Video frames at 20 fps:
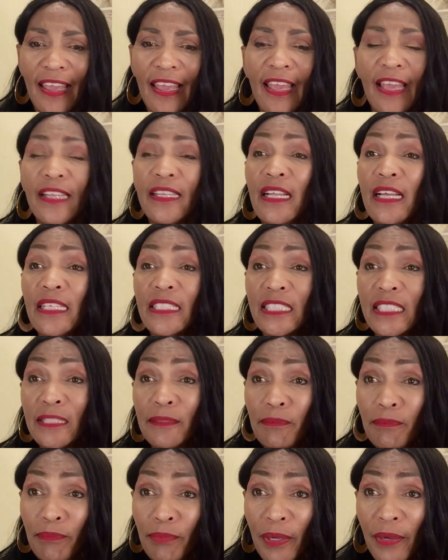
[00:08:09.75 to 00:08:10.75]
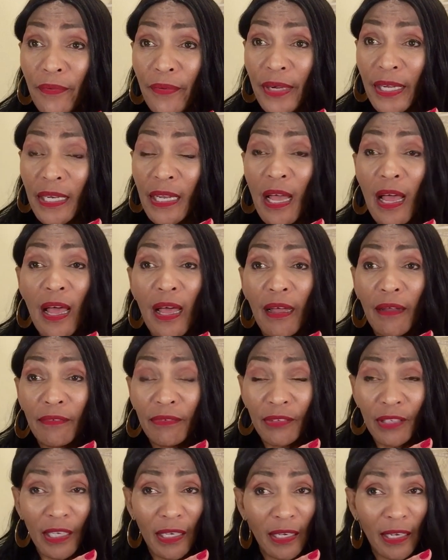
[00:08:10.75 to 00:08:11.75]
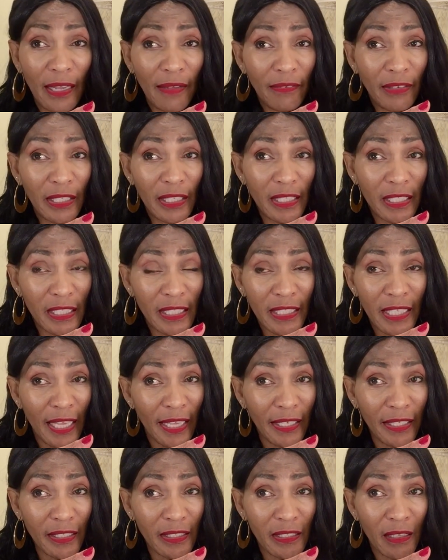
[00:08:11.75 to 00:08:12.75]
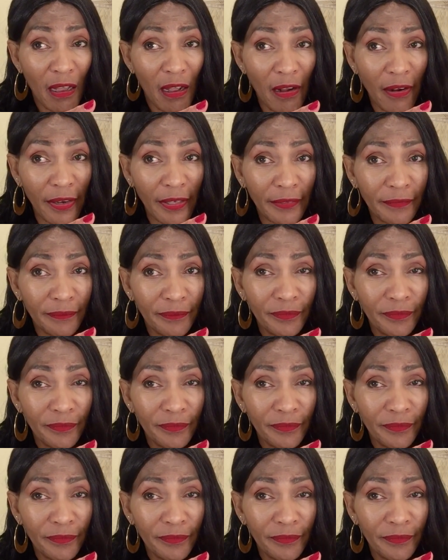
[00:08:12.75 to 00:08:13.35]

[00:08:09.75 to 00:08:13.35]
and a spirit of loveliness at its heart.